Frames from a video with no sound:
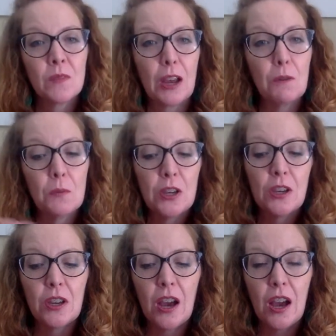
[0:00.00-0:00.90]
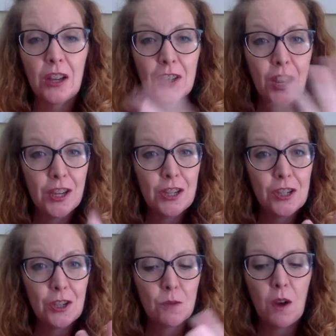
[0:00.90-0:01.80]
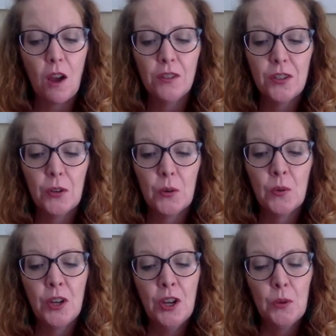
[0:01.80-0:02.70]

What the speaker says: I will be talking to you, but also